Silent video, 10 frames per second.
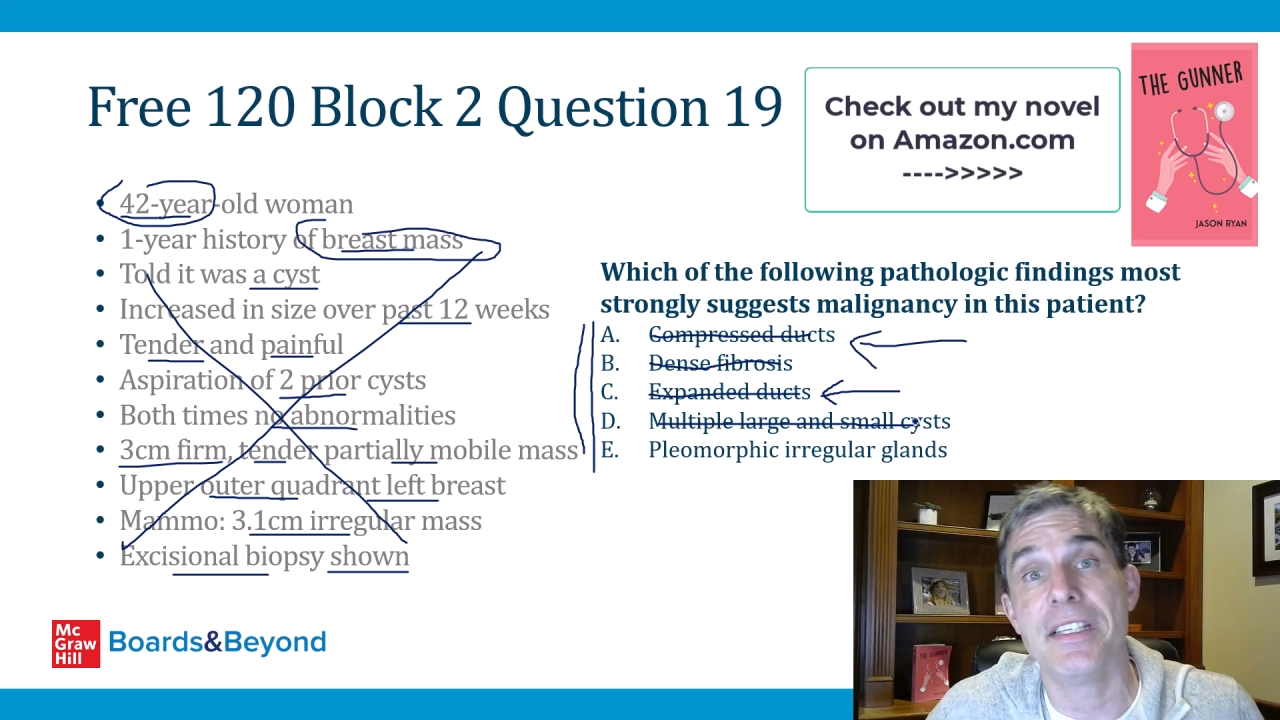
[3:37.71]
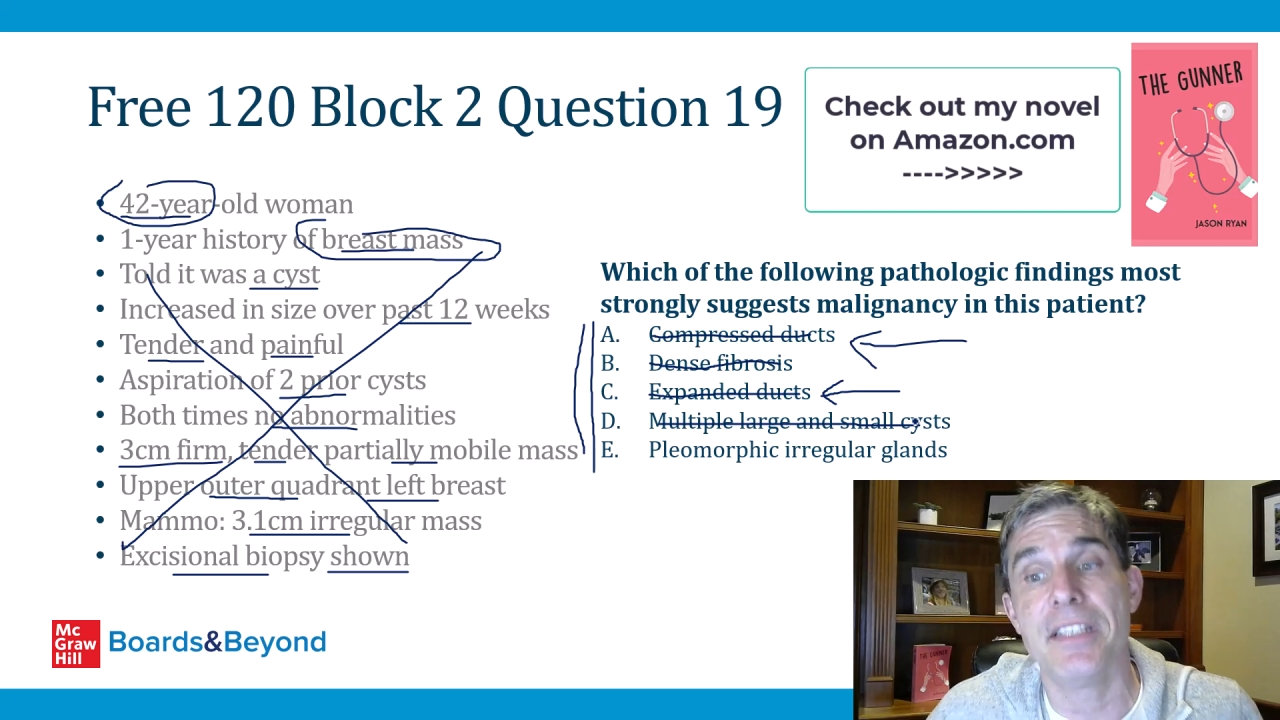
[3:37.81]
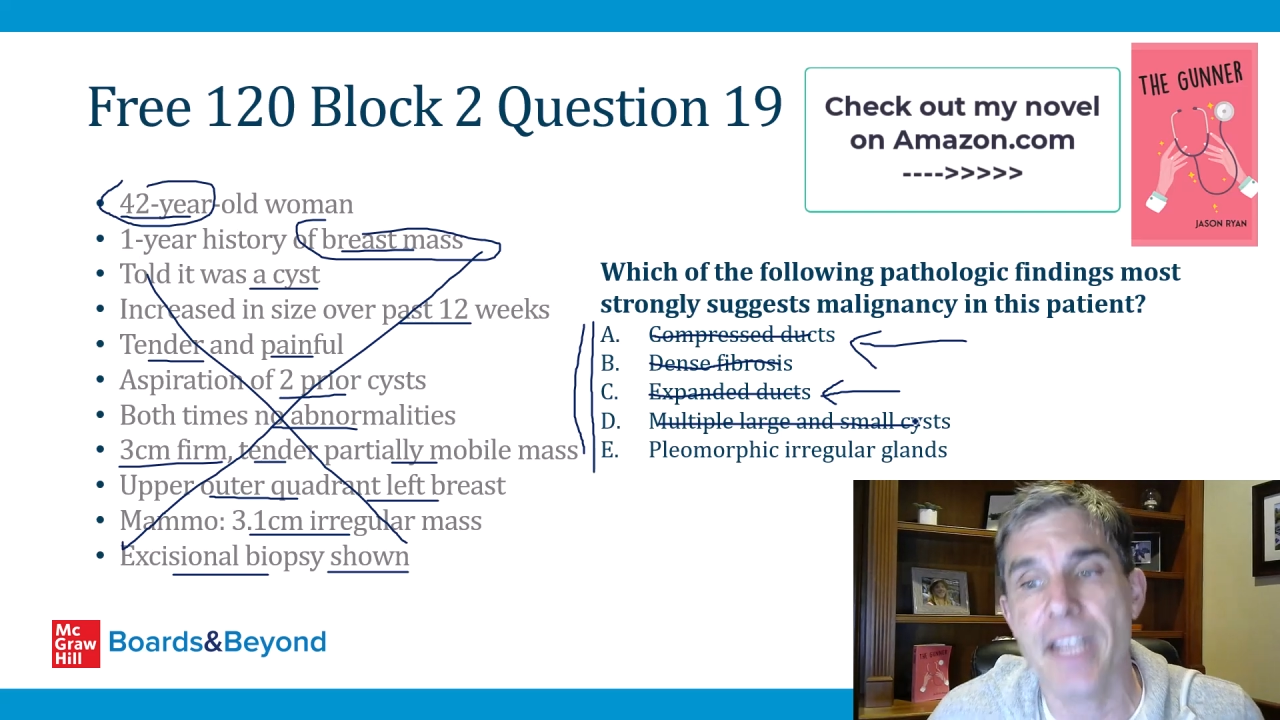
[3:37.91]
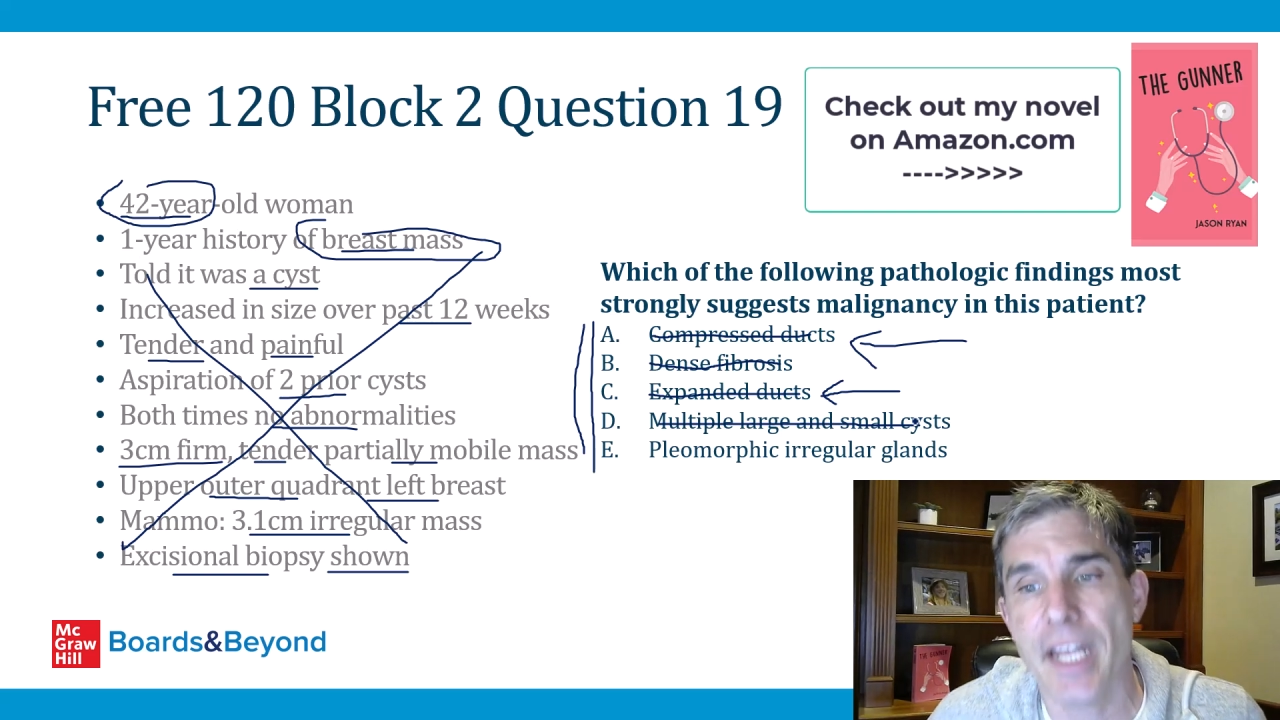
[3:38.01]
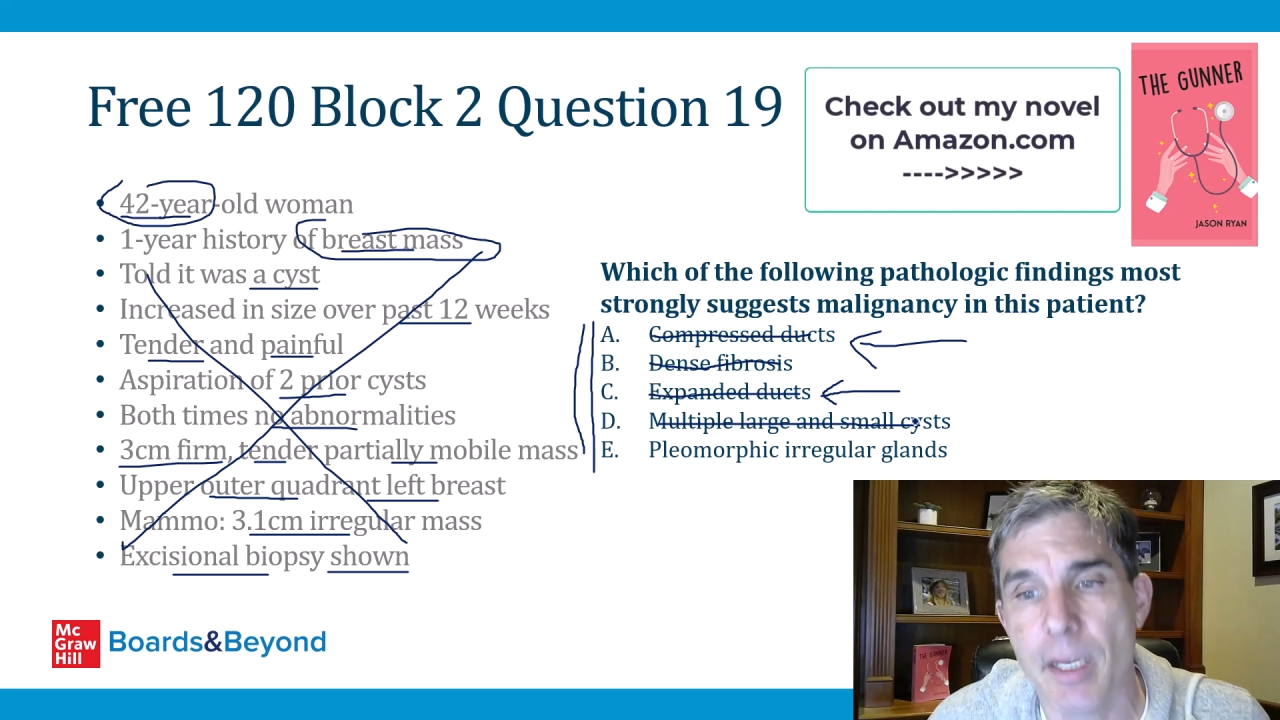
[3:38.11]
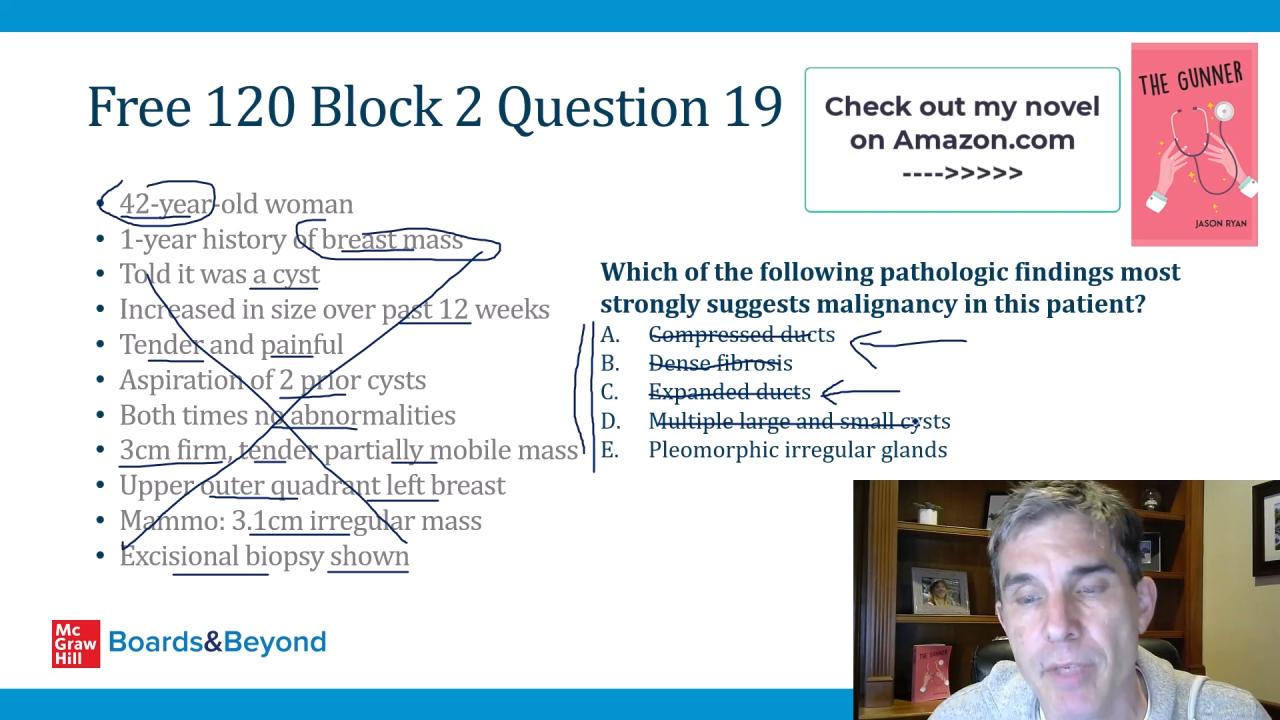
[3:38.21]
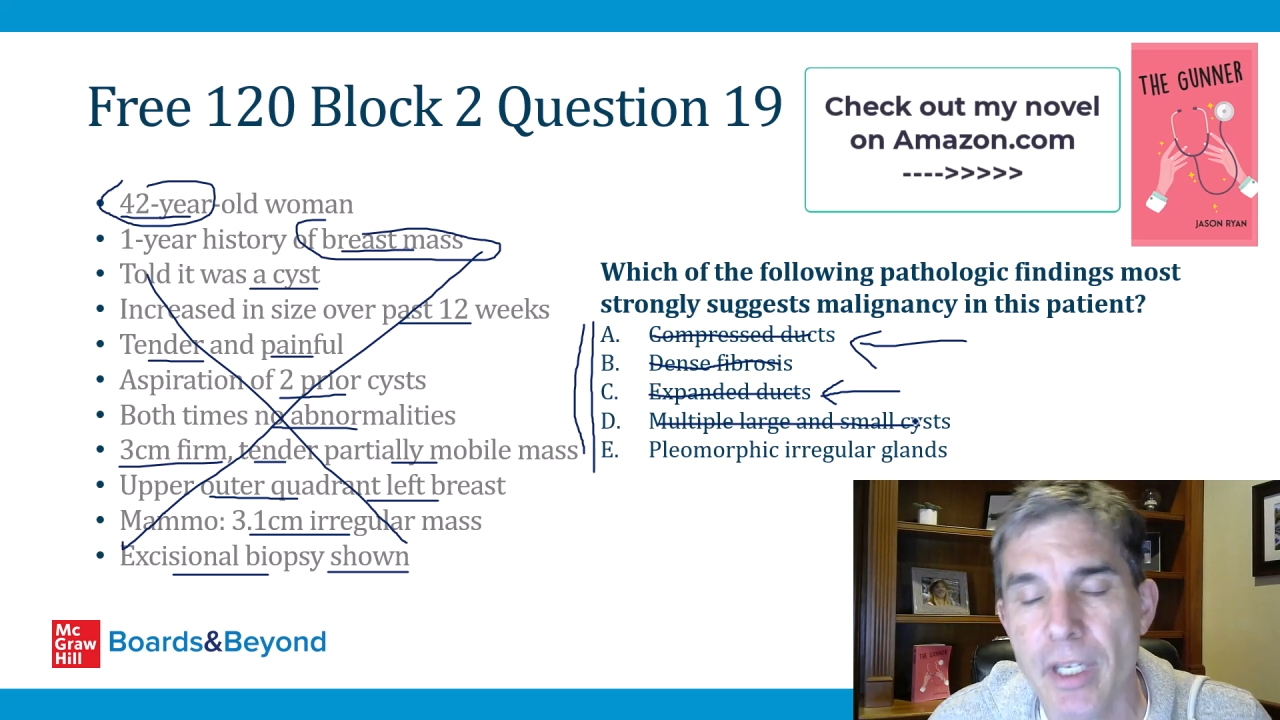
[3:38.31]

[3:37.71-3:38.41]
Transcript: in the name